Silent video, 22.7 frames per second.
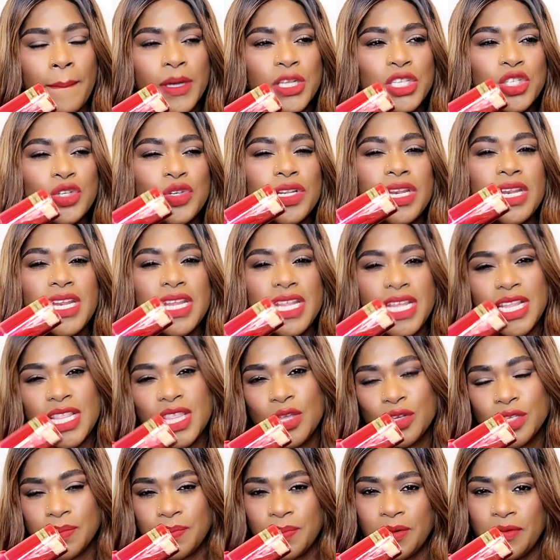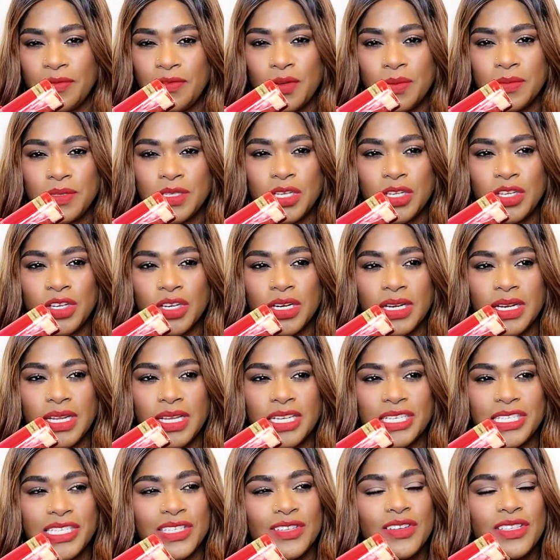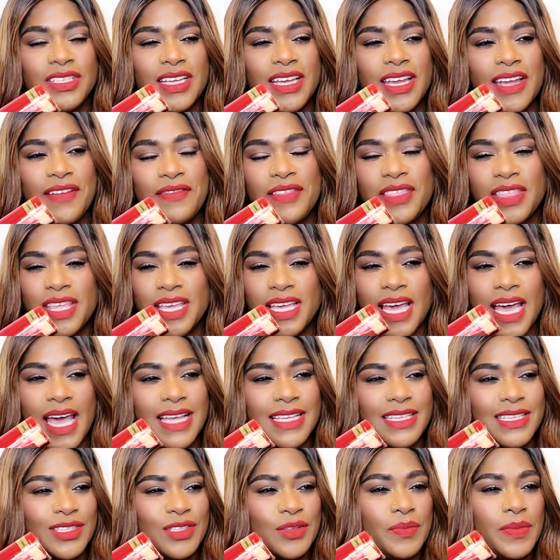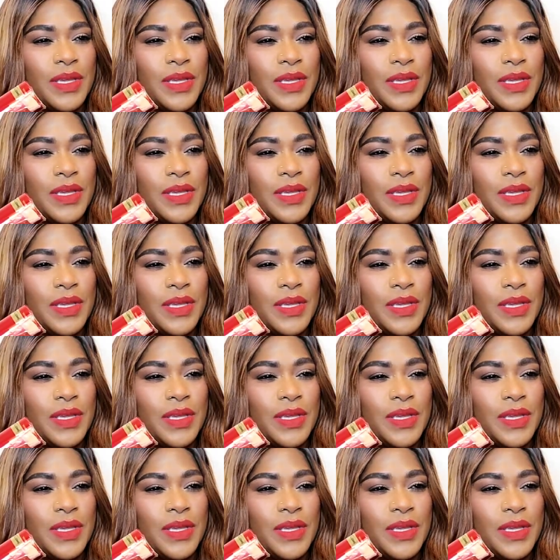but you need those perfumes in your collection. Not everything has to